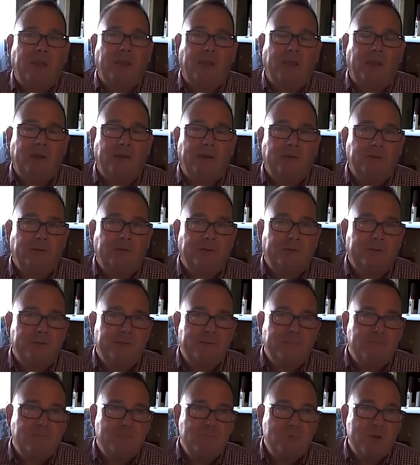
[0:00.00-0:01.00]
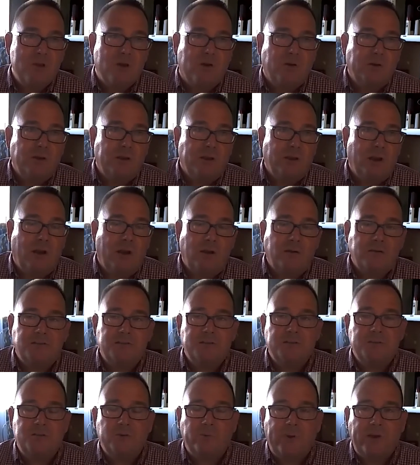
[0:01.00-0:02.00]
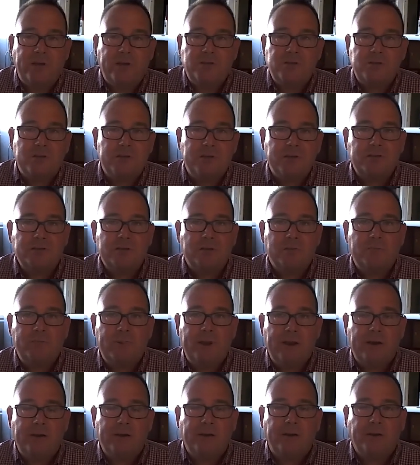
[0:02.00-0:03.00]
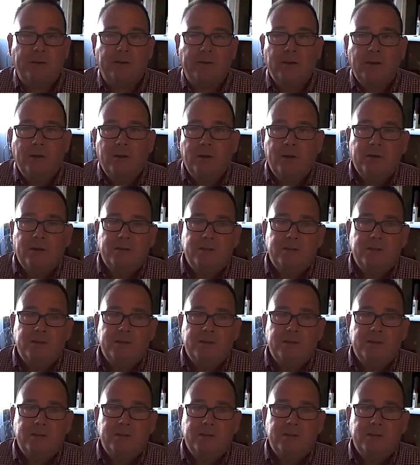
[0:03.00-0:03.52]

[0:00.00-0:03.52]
And in our situation, it's comparing